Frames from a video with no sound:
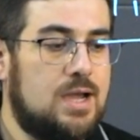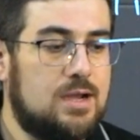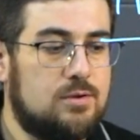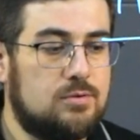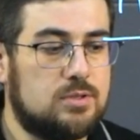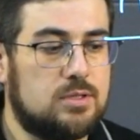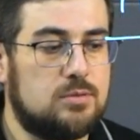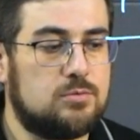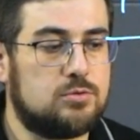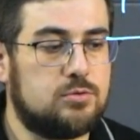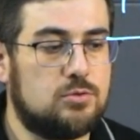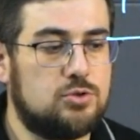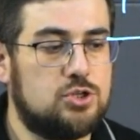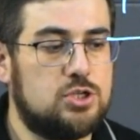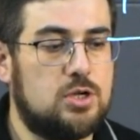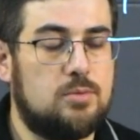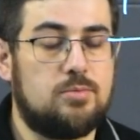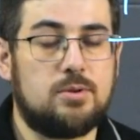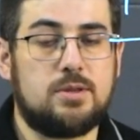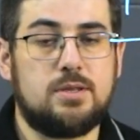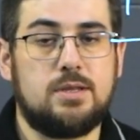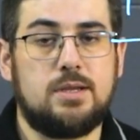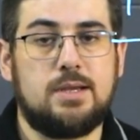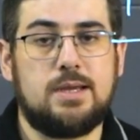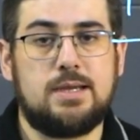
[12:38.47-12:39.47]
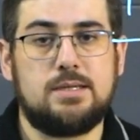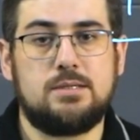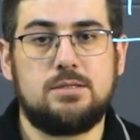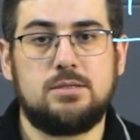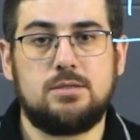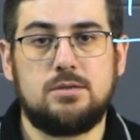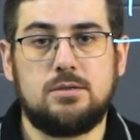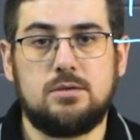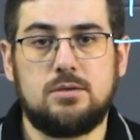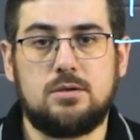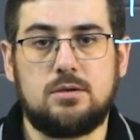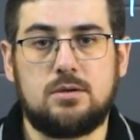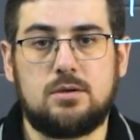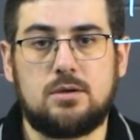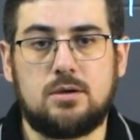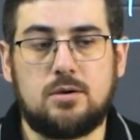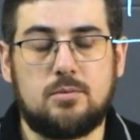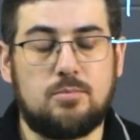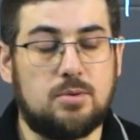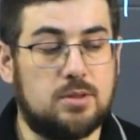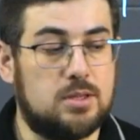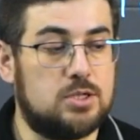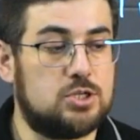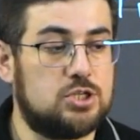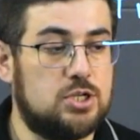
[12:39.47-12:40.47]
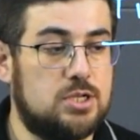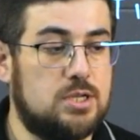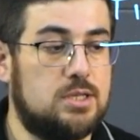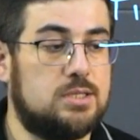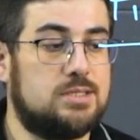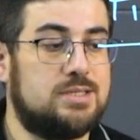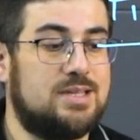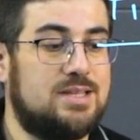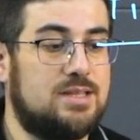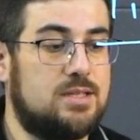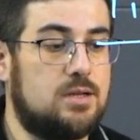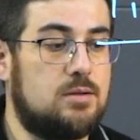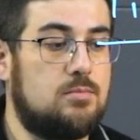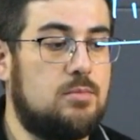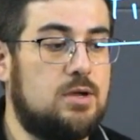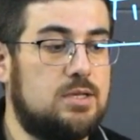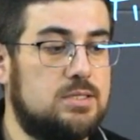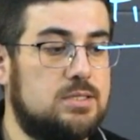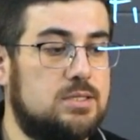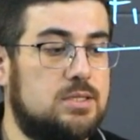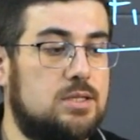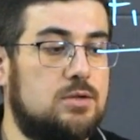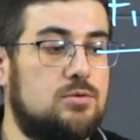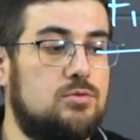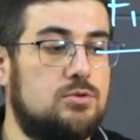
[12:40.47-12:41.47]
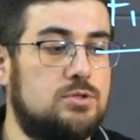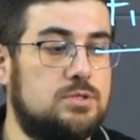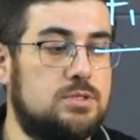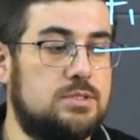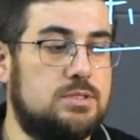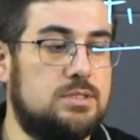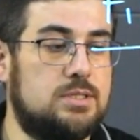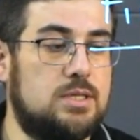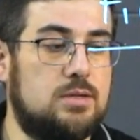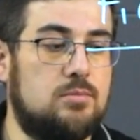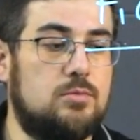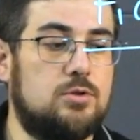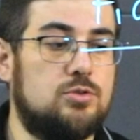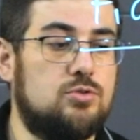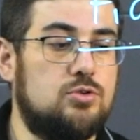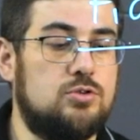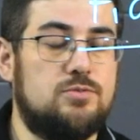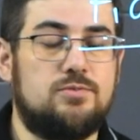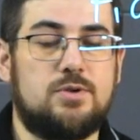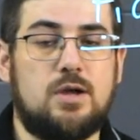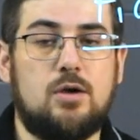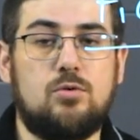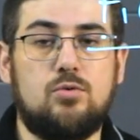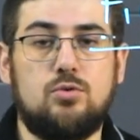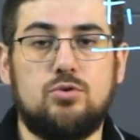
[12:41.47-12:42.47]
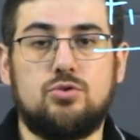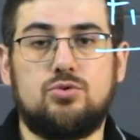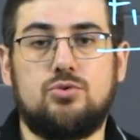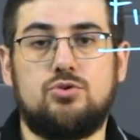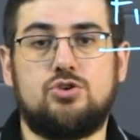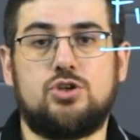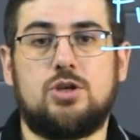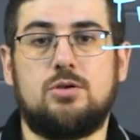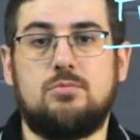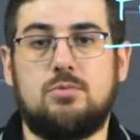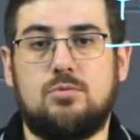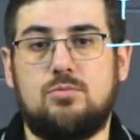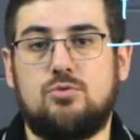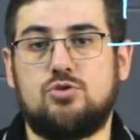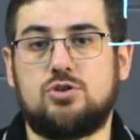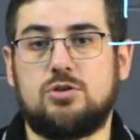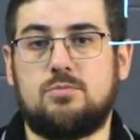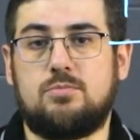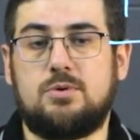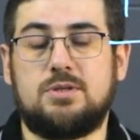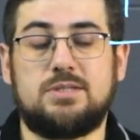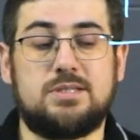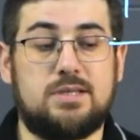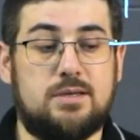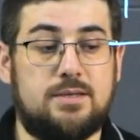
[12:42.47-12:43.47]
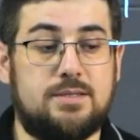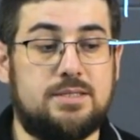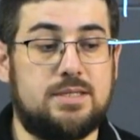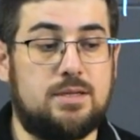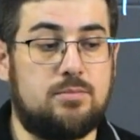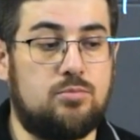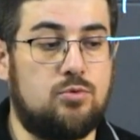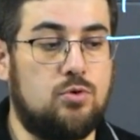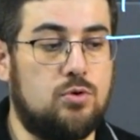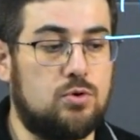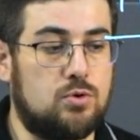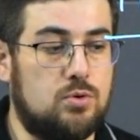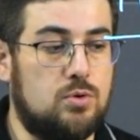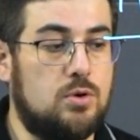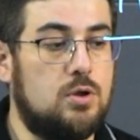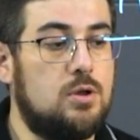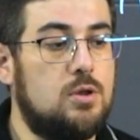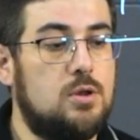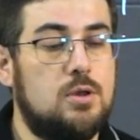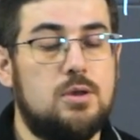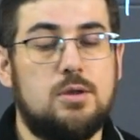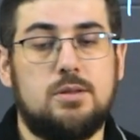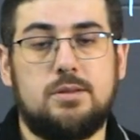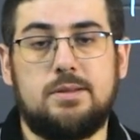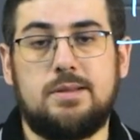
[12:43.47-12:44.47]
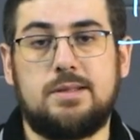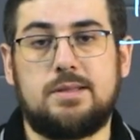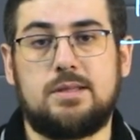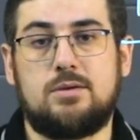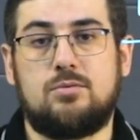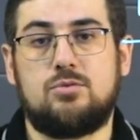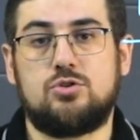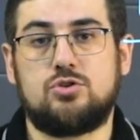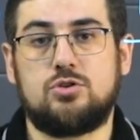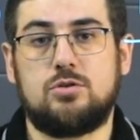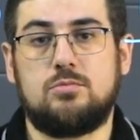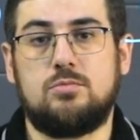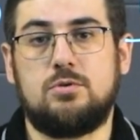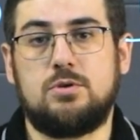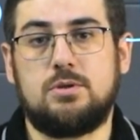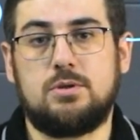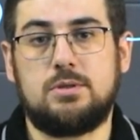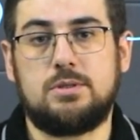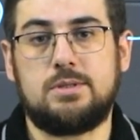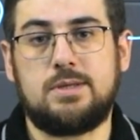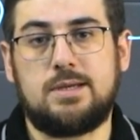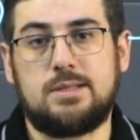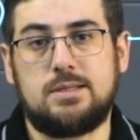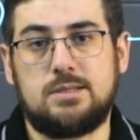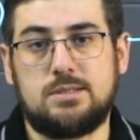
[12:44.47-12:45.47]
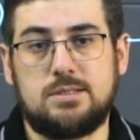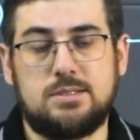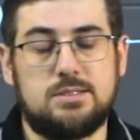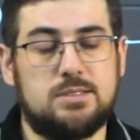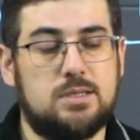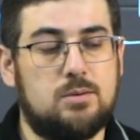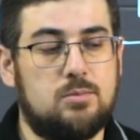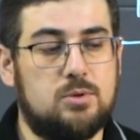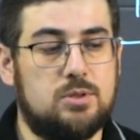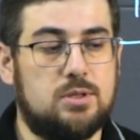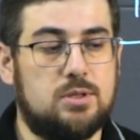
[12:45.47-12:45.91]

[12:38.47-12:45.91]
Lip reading: How in this case to determine the position of the center of mass of such a system? That is, at what point can we place a support for this system to be in equilibrium?